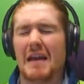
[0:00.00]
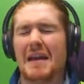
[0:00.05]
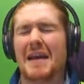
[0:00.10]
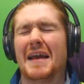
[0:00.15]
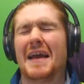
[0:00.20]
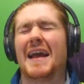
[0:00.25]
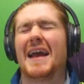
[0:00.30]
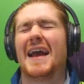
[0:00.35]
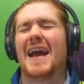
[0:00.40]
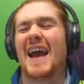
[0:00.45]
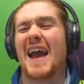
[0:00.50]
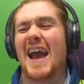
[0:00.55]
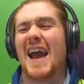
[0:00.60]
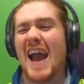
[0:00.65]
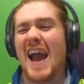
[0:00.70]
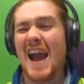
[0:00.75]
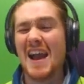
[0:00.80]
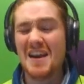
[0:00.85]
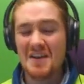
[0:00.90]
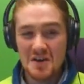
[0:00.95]
It's so hard to
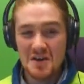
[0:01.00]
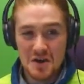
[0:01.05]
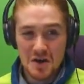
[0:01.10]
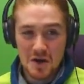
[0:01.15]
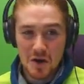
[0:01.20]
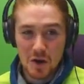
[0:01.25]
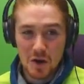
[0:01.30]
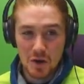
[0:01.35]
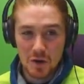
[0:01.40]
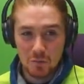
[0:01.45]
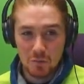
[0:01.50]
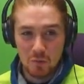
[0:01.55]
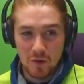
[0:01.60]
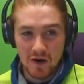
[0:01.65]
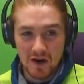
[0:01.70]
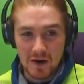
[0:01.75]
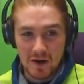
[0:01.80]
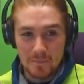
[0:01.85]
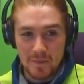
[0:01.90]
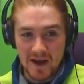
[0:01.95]
land on it. Yeah, it
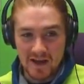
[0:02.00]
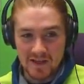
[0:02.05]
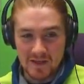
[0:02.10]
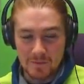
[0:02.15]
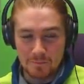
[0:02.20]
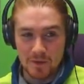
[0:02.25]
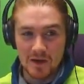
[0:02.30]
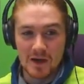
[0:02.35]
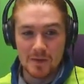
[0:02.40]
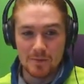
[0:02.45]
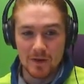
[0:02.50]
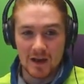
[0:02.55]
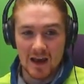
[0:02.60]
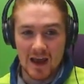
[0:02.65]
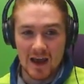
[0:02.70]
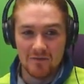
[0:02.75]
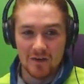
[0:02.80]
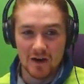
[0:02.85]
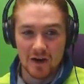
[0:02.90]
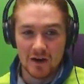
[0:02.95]
We're the best people
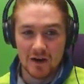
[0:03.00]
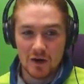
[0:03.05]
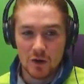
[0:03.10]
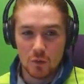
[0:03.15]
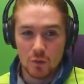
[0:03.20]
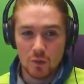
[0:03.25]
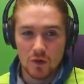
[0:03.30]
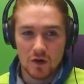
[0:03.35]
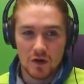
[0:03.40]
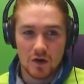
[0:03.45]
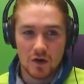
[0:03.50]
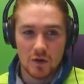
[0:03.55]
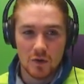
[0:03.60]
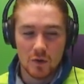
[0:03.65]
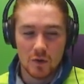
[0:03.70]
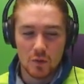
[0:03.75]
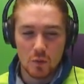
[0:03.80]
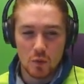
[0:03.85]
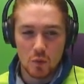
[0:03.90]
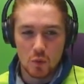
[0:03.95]
ever. Oh,
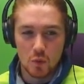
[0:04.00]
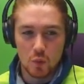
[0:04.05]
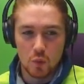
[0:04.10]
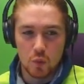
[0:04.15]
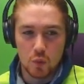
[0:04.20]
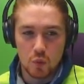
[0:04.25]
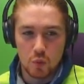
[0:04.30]
bro,